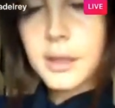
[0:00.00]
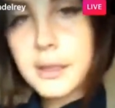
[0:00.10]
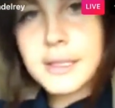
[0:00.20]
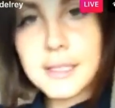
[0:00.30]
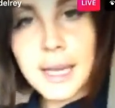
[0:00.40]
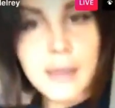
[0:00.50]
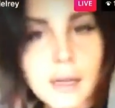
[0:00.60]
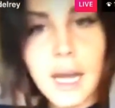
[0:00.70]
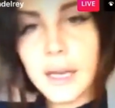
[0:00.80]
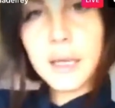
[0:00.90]
This is like
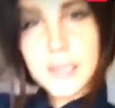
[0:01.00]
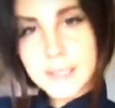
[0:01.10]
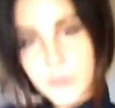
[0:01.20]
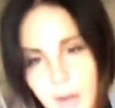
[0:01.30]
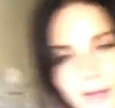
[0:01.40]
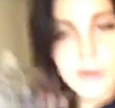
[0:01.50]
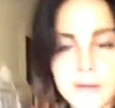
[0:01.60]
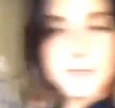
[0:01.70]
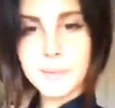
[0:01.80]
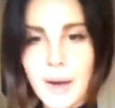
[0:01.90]
kind of Easy Rider
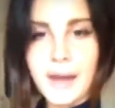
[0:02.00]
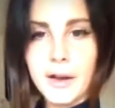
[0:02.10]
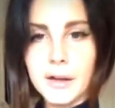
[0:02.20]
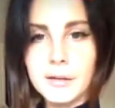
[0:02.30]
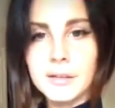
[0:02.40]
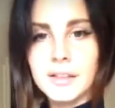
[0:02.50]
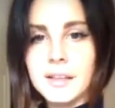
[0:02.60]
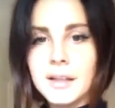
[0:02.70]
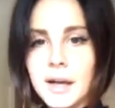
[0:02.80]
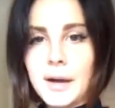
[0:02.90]
inspired
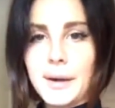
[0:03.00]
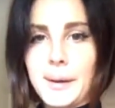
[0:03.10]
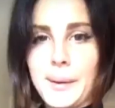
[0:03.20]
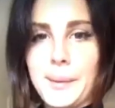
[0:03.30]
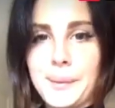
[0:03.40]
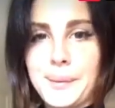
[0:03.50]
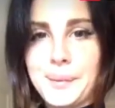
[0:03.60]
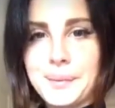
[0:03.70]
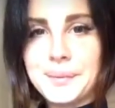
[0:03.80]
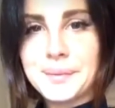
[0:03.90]
um,